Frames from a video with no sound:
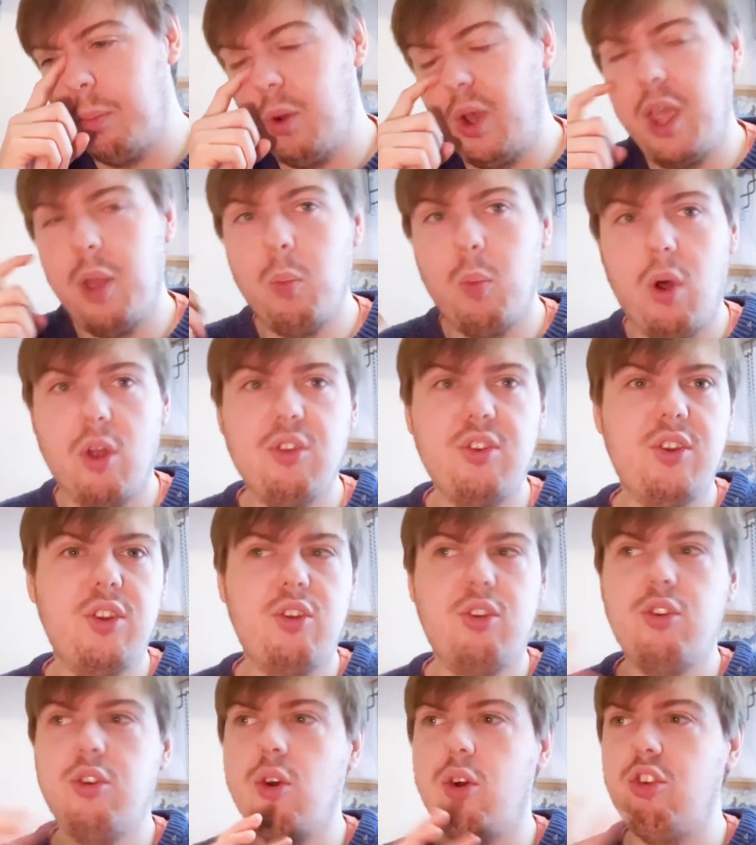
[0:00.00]
but it was
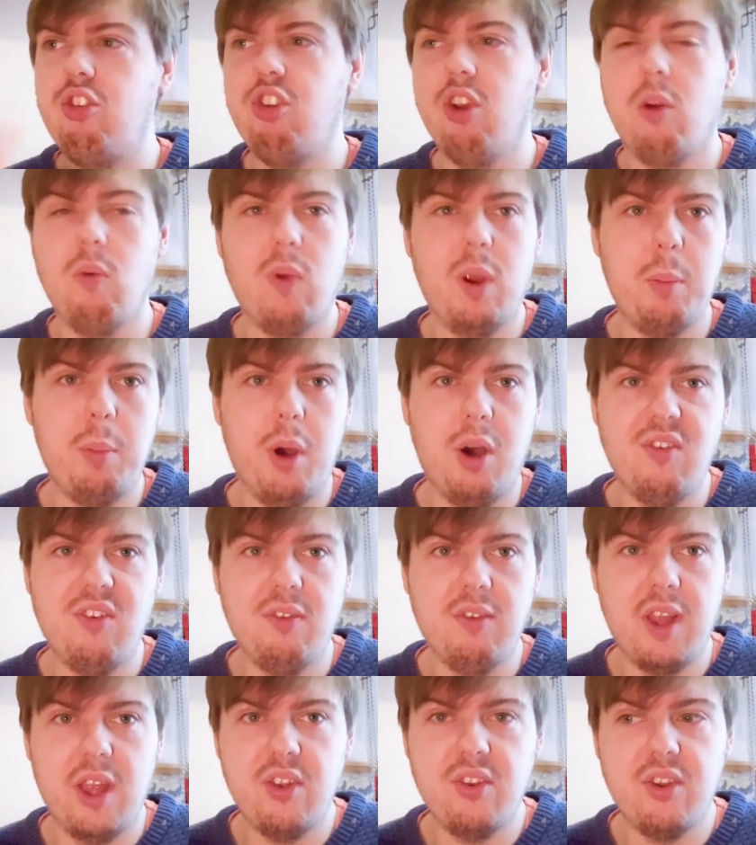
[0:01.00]
such a rip-off
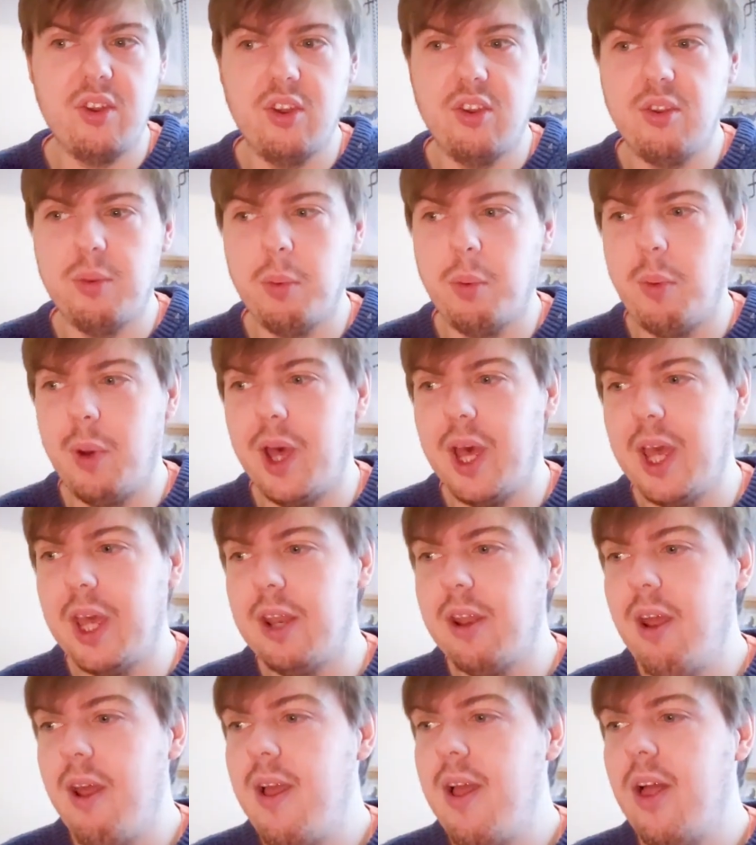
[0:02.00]
of Last of the Summer
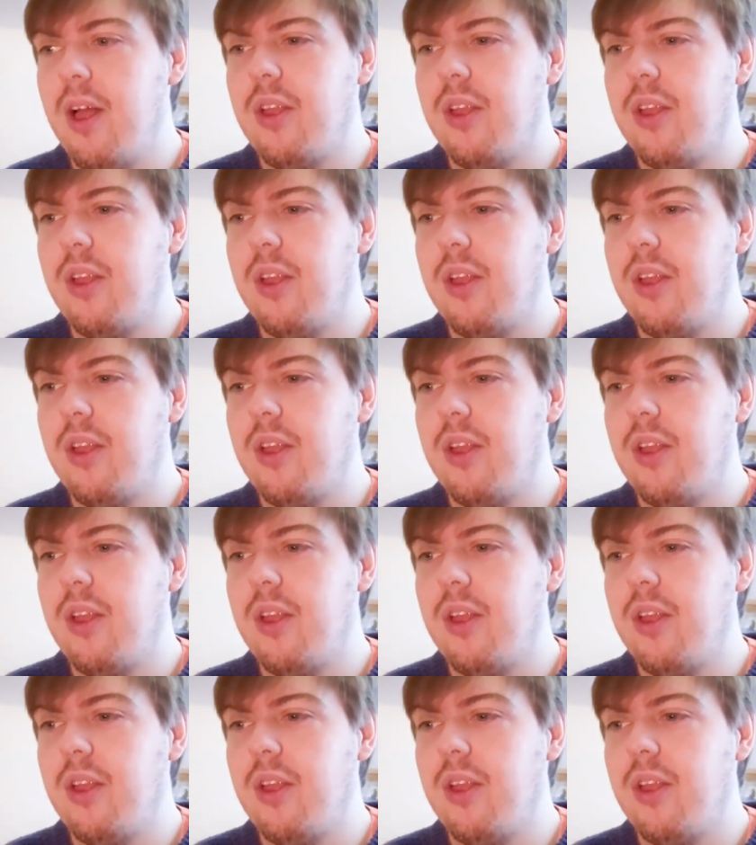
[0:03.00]
Wine.